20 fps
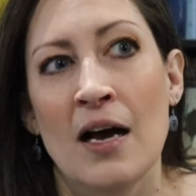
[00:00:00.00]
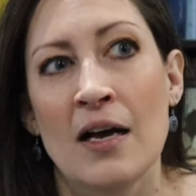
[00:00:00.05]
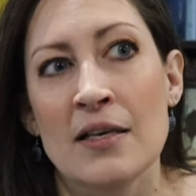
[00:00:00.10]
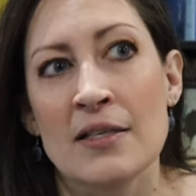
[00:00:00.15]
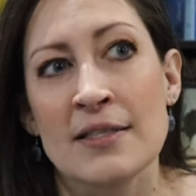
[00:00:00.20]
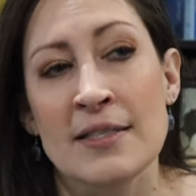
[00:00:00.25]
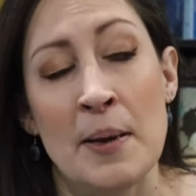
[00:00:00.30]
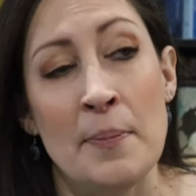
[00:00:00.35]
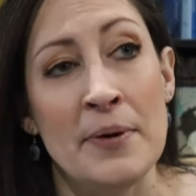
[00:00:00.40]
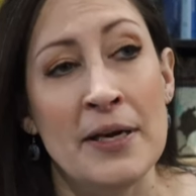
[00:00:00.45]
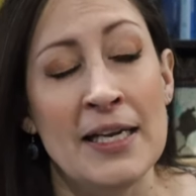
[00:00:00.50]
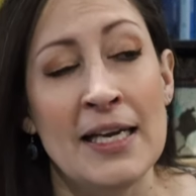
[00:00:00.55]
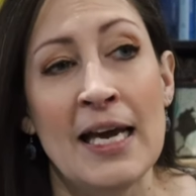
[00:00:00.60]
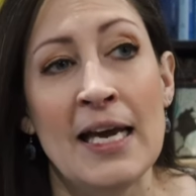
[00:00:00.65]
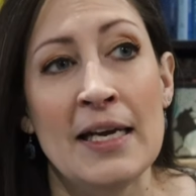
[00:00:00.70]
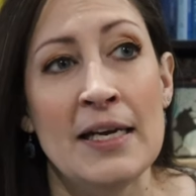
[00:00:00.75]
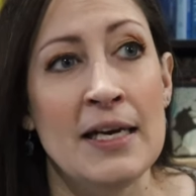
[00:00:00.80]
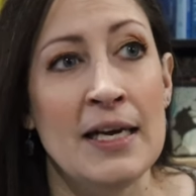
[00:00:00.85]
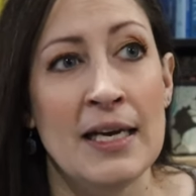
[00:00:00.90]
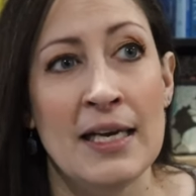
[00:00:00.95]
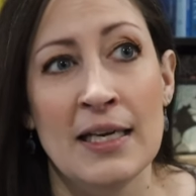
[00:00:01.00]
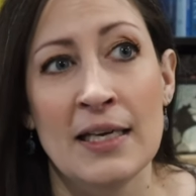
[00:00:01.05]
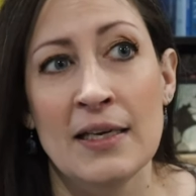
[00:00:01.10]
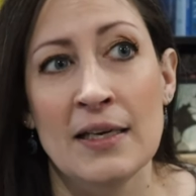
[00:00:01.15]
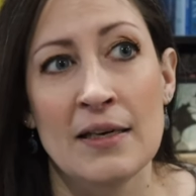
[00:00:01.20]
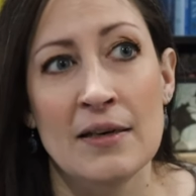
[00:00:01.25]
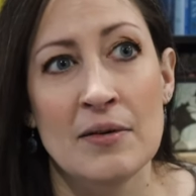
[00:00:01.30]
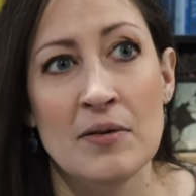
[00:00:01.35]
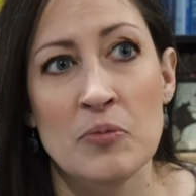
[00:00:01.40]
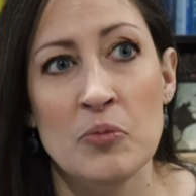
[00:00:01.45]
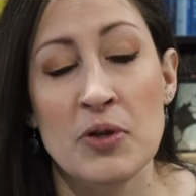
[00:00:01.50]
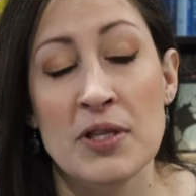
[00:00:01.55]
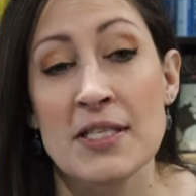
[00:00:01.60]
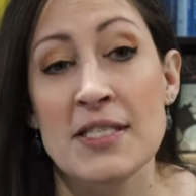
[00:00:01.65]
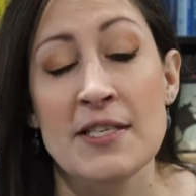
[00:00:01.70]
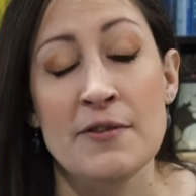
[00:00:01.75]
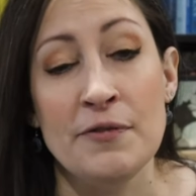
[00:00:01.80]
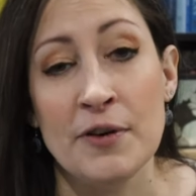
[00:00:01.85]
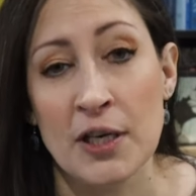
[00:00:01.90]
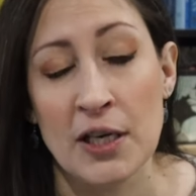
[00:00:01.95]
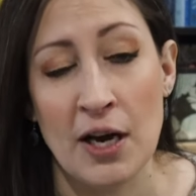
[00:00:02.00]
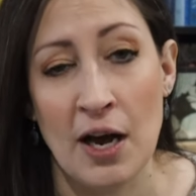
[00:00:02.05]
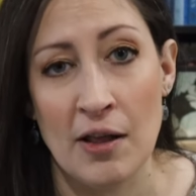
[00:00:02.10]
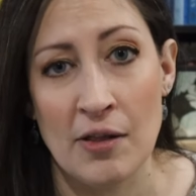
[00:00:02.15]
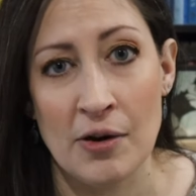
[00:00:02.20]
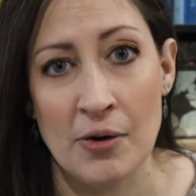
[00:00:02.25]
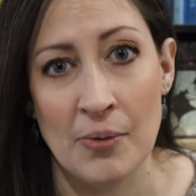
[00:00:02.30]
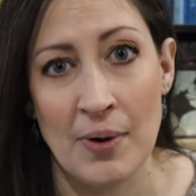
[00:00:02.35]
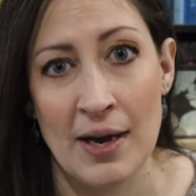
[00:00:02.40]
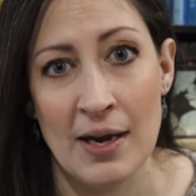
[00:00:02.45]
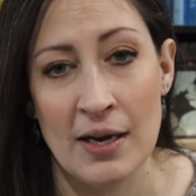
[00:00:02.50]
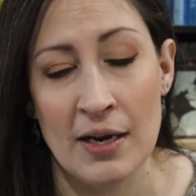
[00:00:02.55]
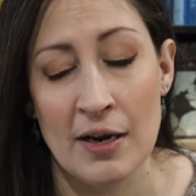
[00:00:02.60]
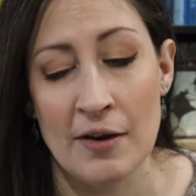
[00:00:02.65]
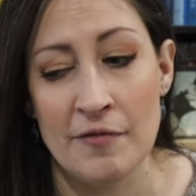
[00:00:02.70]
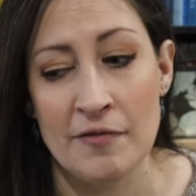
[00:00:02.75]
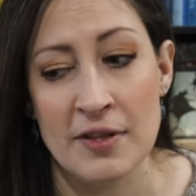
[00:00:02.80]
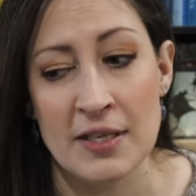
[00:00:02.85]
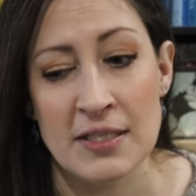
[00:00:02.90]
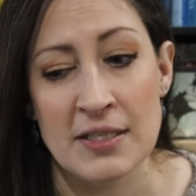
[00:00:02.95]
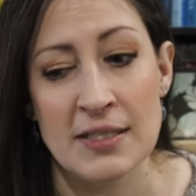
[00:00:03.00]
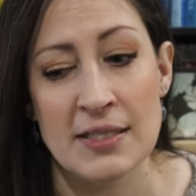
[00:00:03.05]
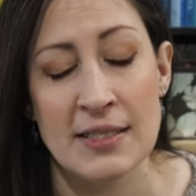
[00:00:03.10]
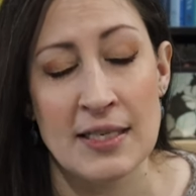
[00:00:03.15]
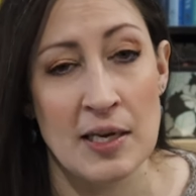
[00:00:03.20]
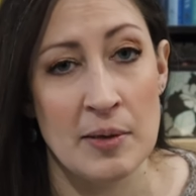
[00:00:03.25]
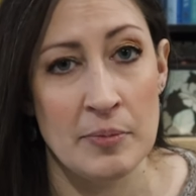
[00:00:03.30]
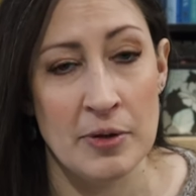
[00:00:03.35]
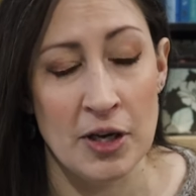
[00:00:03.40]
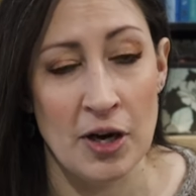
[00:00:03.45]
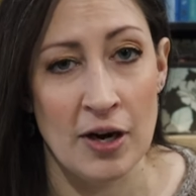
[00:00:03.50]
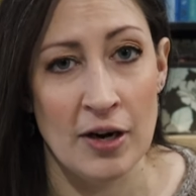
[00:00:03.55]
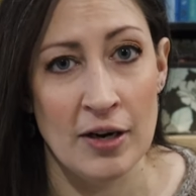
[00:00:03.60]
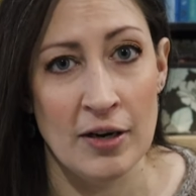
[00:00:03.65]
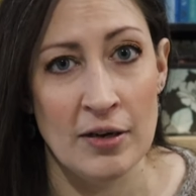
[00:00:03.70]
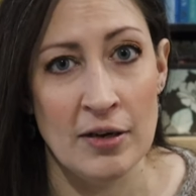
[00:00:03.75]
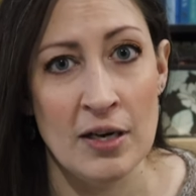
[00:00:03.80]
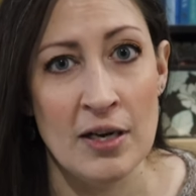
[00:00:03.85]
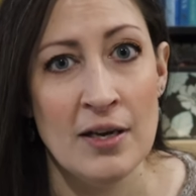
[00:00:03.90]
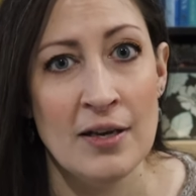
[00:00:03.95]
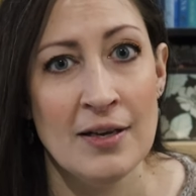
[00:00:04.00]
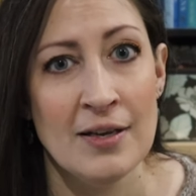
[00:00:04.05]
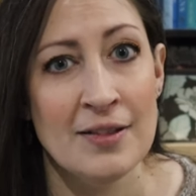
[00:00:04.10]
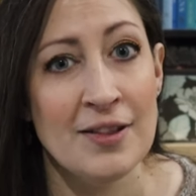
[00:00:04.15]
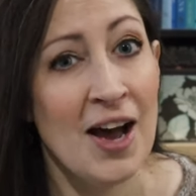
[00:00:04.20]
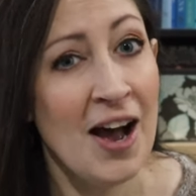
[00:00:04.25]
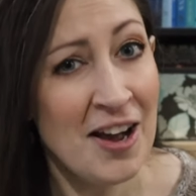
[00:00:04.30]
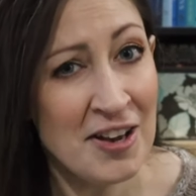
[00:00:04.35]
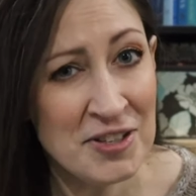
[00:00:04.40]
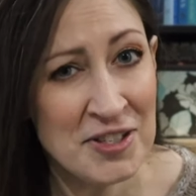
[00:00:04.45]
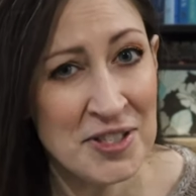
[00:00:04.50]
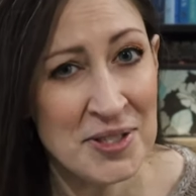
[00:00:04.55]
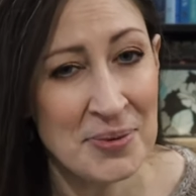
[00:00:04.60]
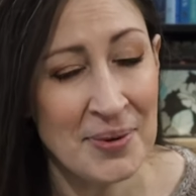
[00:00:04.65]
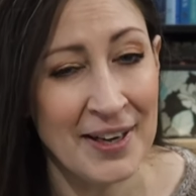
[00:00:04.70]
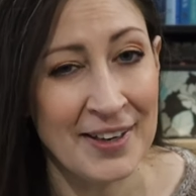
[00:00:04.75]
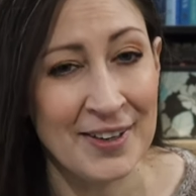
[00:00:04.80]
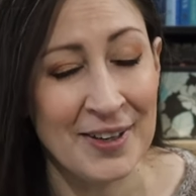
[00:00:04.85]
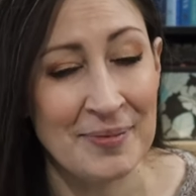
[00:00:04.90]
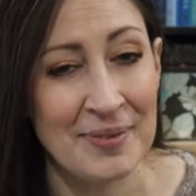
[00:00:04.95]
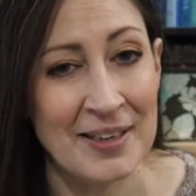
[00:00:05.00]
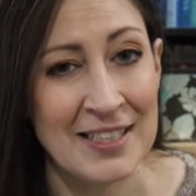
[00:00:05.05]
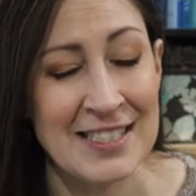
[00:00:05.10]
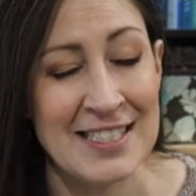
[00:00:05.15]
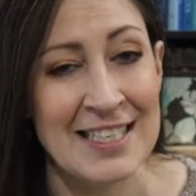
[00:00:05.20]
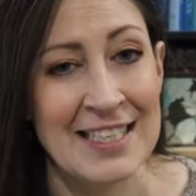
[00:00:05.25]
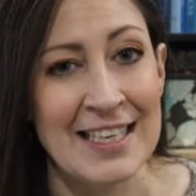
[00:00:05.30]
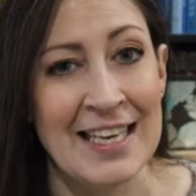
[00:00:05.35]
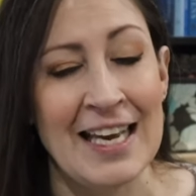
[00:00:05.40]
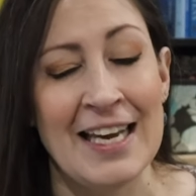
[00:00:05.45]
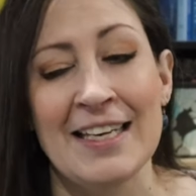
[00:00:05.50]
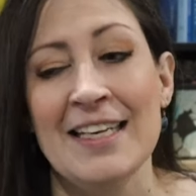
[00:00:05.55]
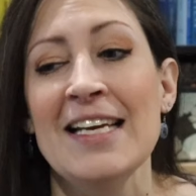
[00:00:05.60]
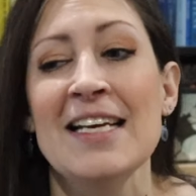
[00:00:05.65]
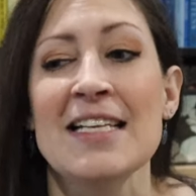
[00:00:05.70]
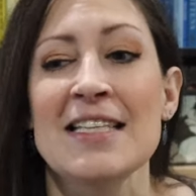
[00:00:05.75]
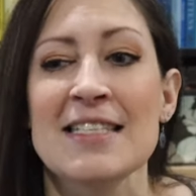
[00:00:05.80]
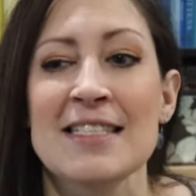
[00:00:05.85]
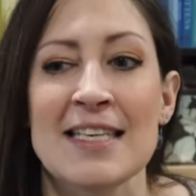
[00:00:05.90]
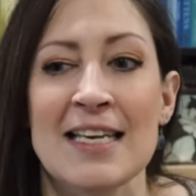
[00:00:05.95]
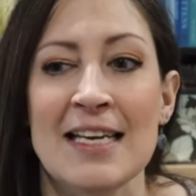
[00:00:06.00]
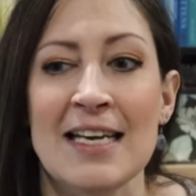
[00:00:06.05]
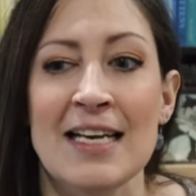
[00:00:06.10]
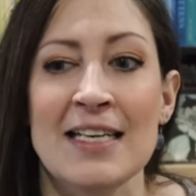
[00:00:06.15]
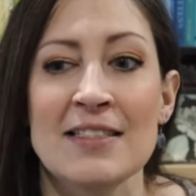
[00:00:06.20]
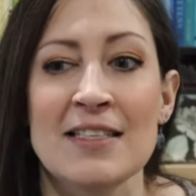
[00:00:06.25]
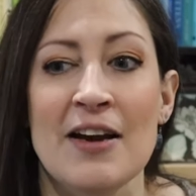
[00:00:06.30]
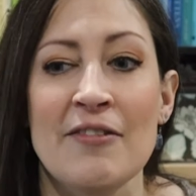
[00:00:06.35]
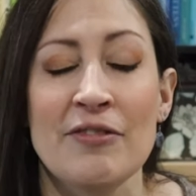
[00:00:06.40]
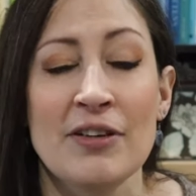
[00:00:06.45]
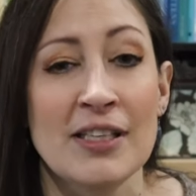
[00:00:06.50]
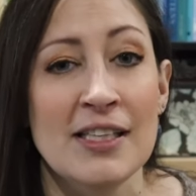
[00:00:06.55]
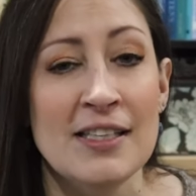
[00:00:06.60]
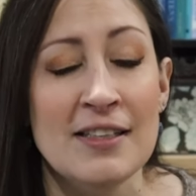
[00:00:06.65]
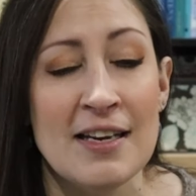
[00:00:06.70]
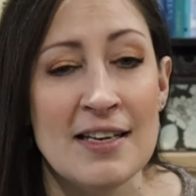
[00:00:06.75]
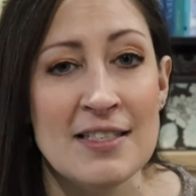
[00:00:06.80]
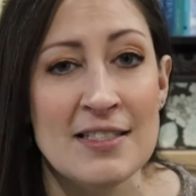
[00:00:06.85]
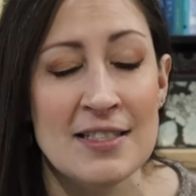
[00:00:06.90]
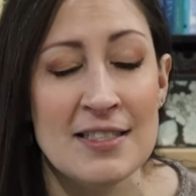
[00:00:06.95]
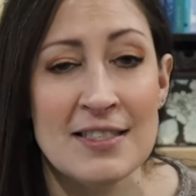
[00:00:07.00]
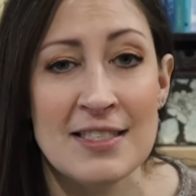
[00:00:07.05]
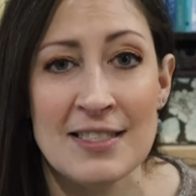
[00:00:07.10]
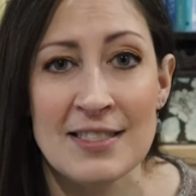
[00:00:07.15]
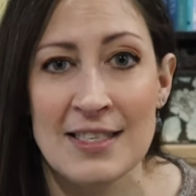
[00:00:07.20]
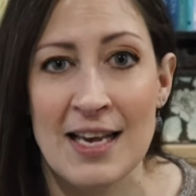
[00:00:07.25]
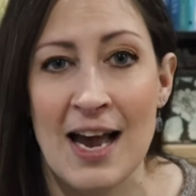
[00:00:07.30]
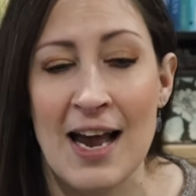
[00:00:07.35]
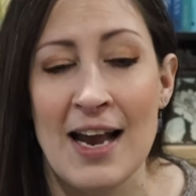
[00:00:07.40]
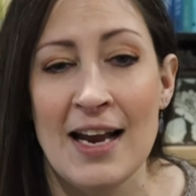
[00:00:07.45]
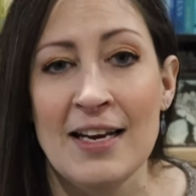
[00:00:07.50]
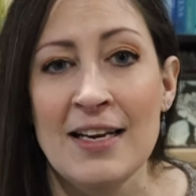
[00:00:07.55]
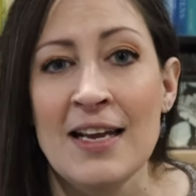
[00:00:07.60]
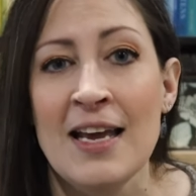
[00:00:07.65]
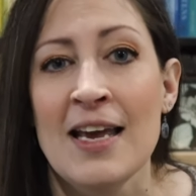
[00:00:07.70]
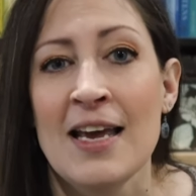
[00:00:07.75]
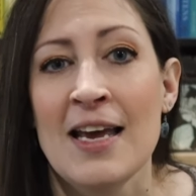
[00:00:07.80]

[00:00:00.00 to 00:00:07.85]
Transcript: somebody had knit with a different colorway of this same yarn, the Hush sweater by Tin Can Knits, and I really liked the design.